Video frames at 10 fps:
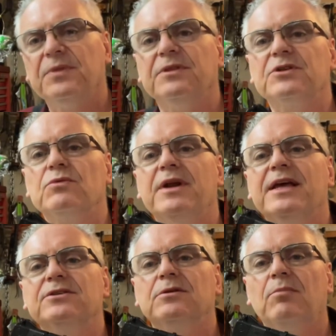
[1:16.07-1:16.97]
this one
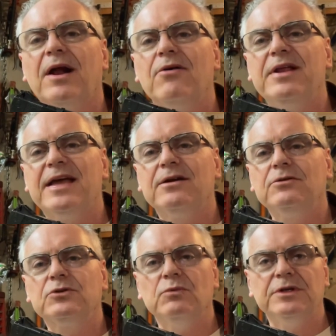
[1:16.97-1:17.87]
has the brown
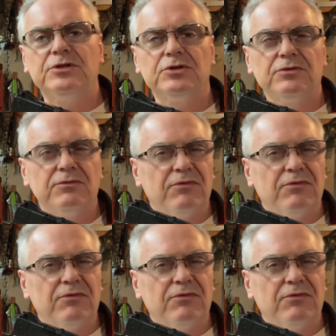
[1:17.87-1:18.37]
handles, which